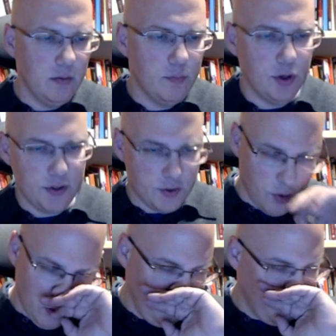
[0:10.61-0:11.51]
pretty
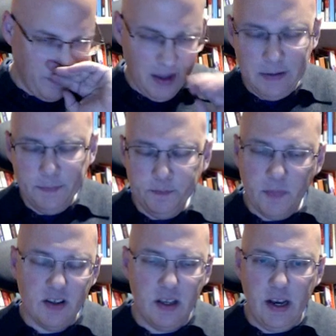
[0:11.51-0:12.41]
strong
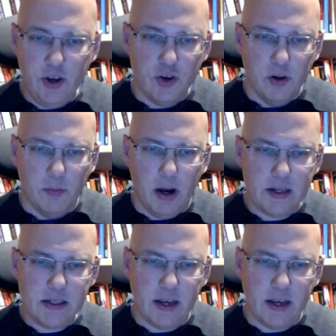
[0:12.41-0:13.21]
international master.